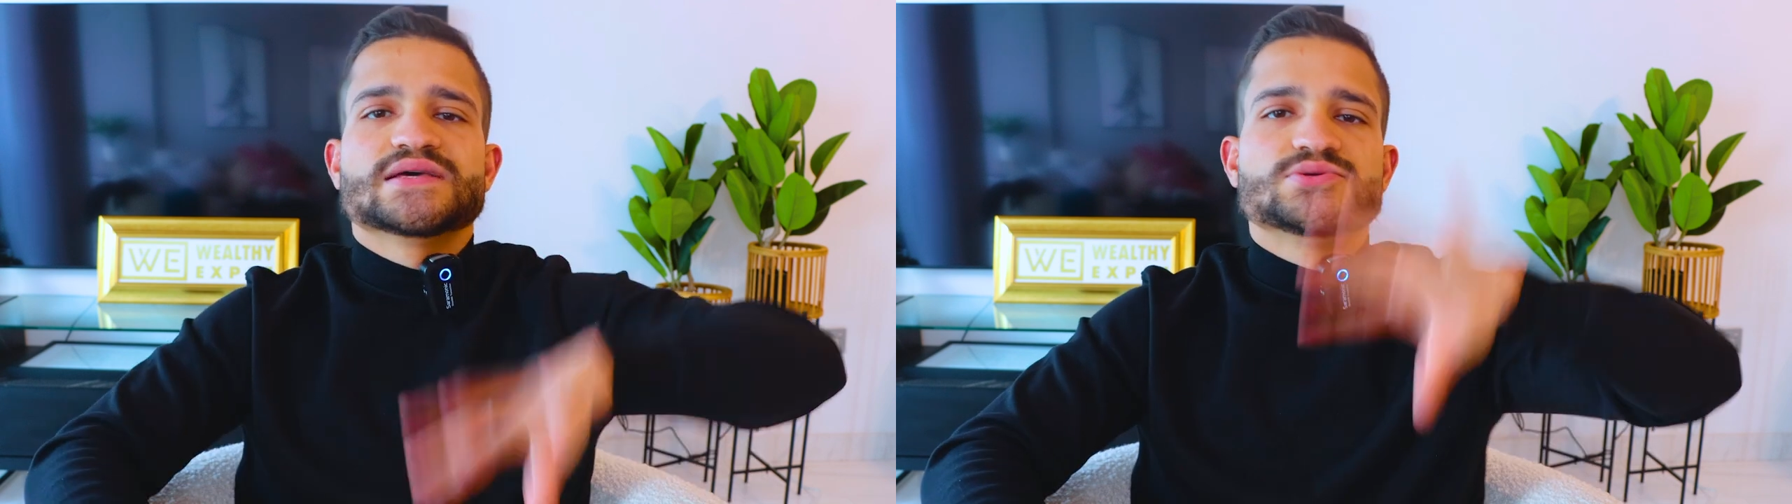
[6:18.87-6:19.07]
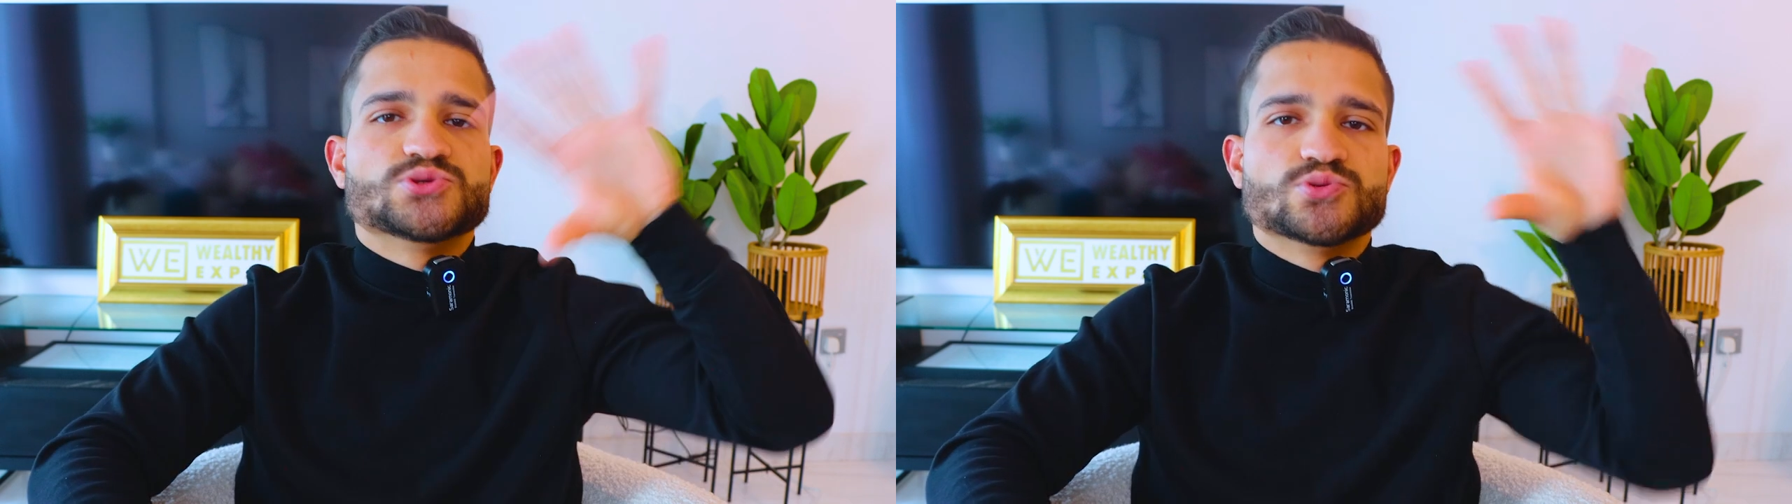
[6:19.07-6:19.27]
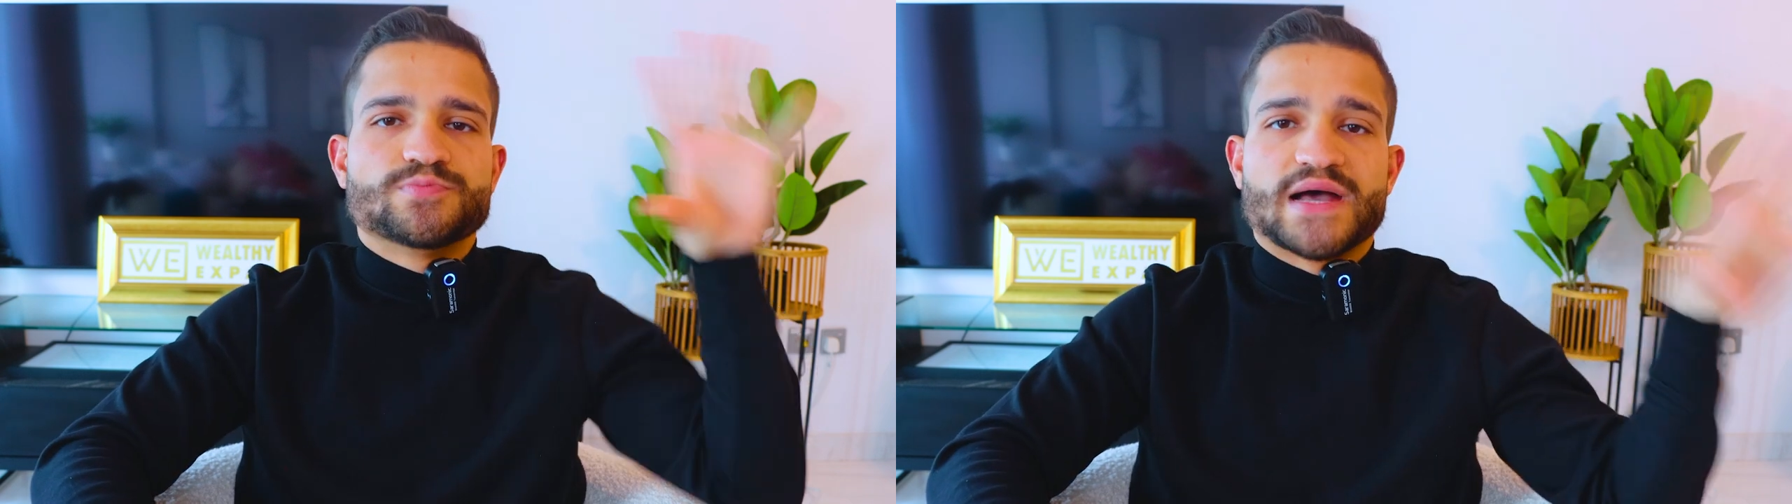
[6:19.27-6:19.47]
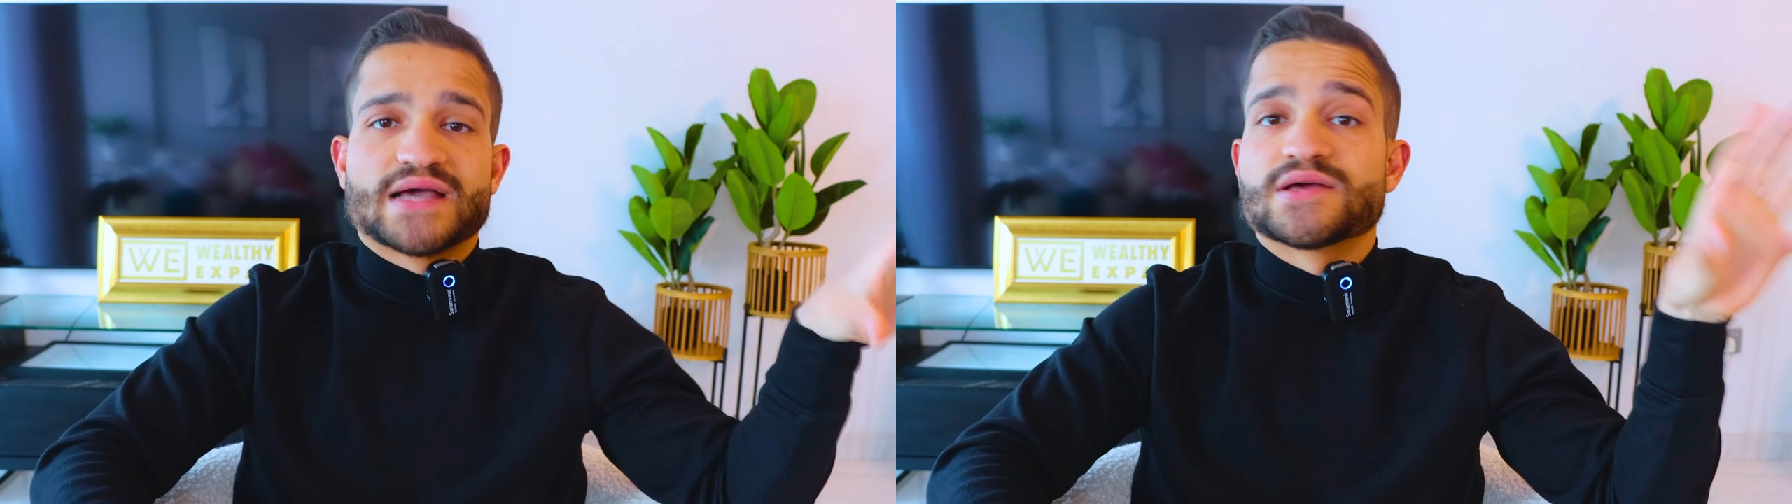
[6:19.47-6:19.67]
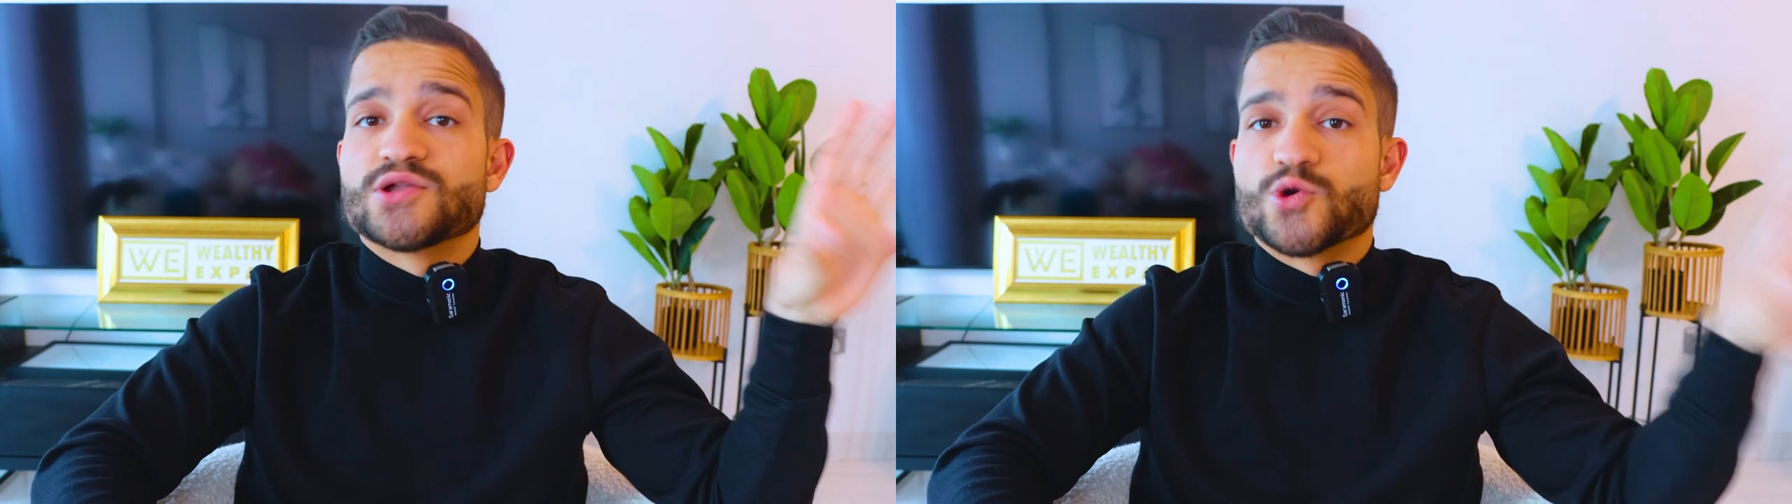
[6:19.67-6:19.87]
they do
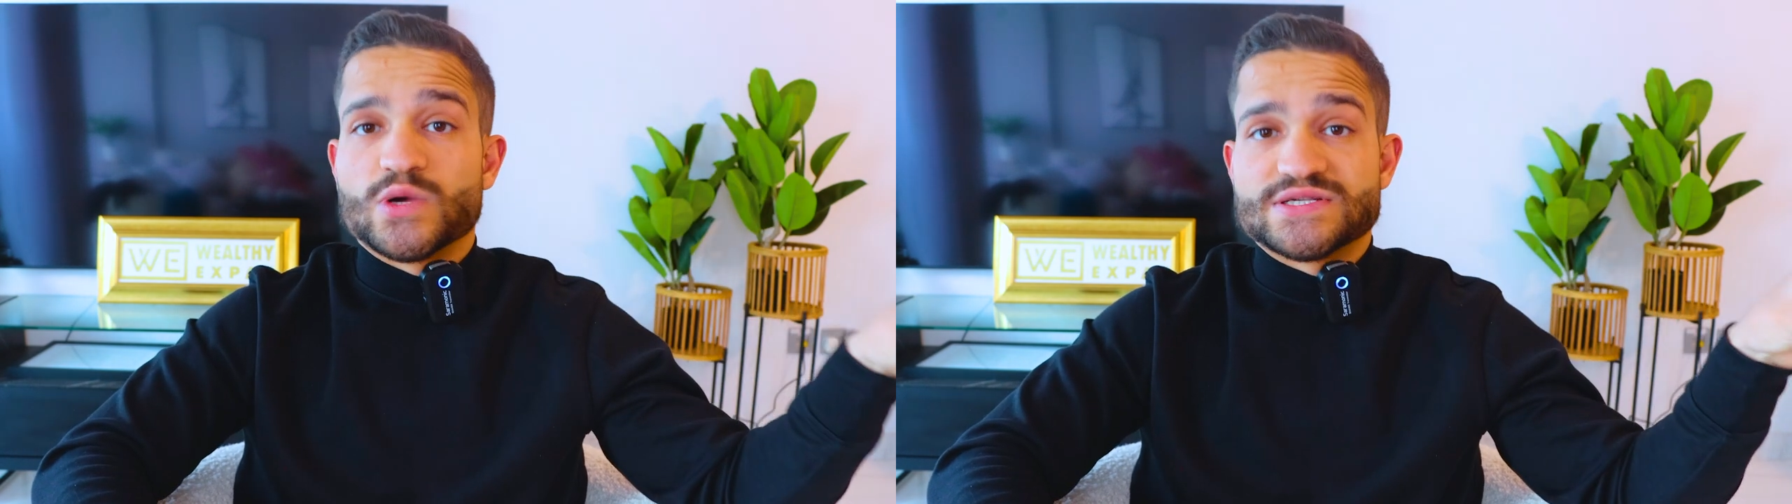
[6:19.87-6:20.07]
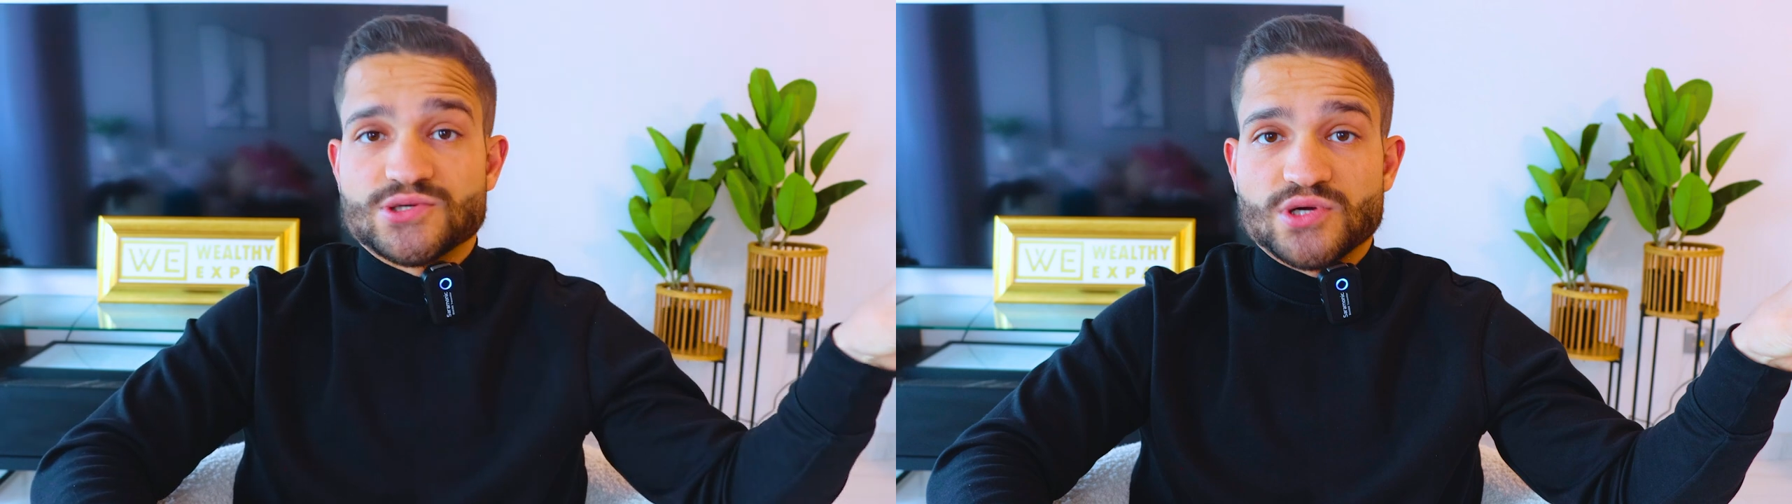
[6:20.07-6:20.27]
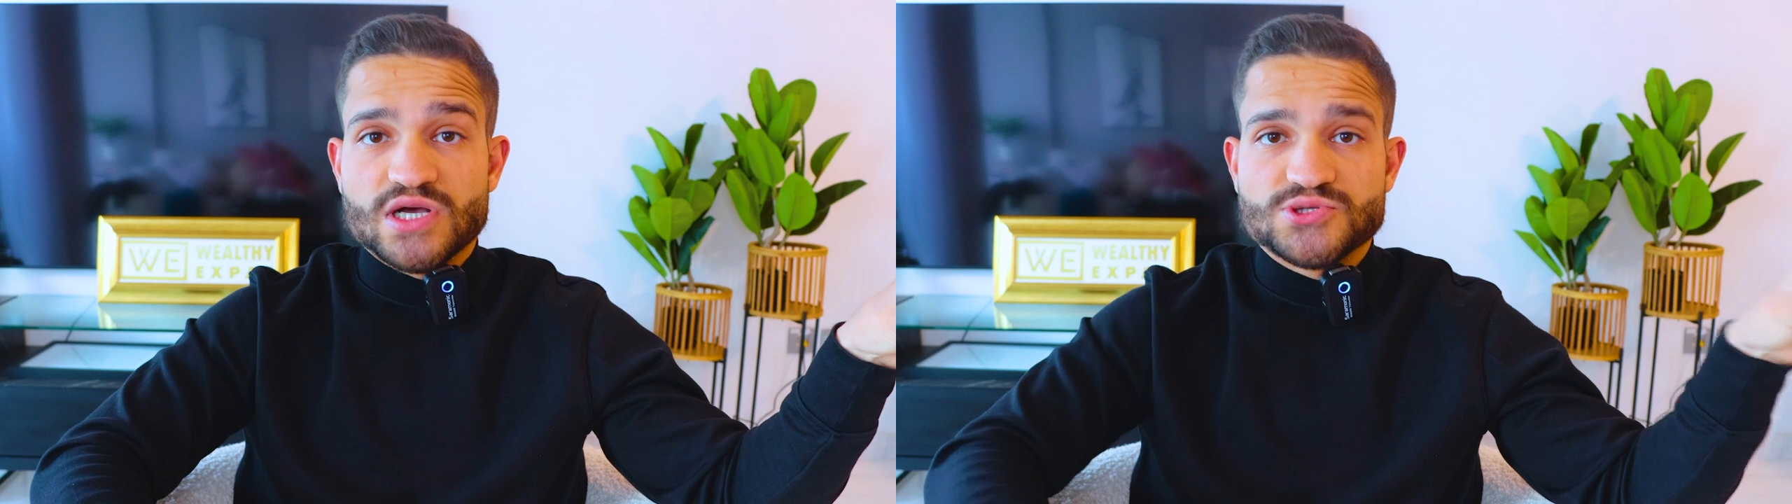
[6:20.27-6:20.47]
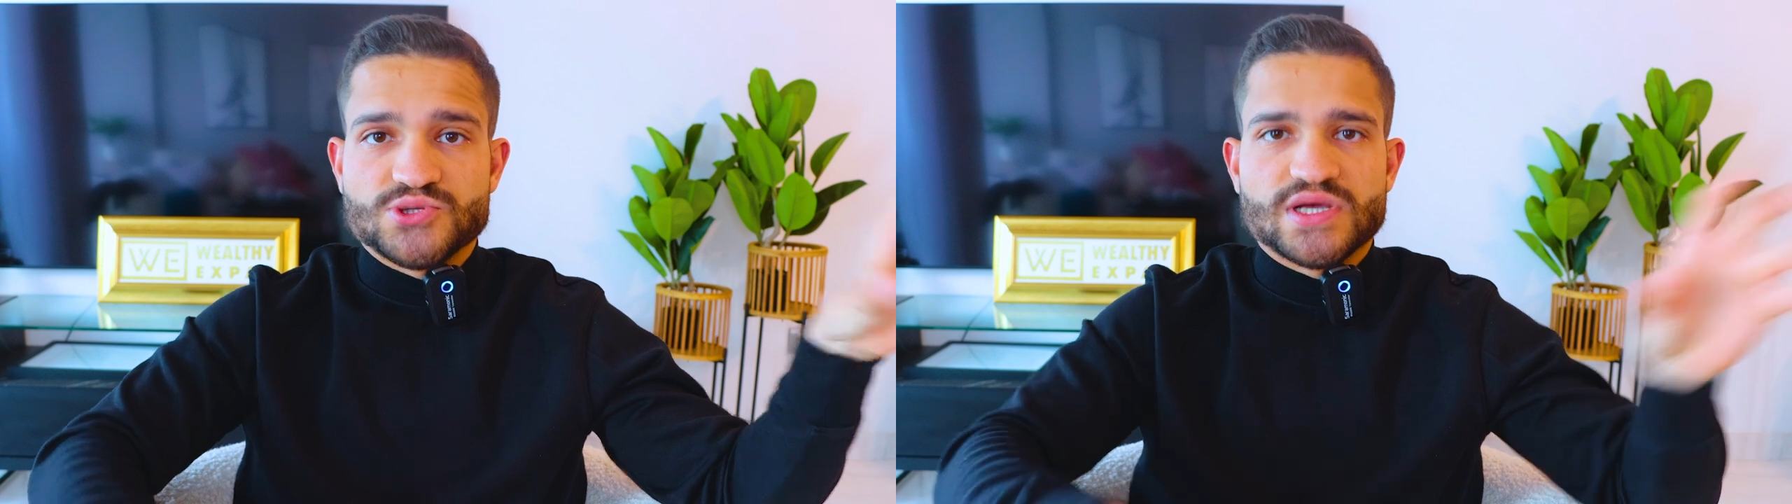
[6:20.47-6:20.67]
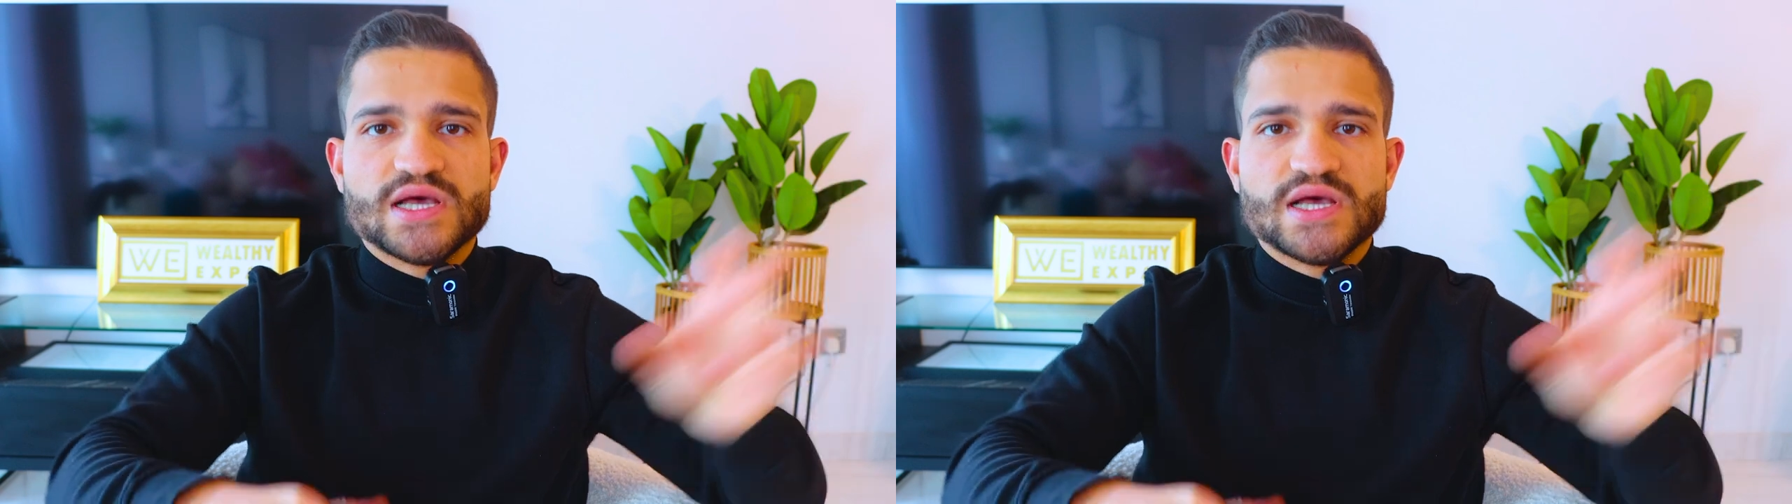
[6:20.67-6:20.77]
back in your Western country.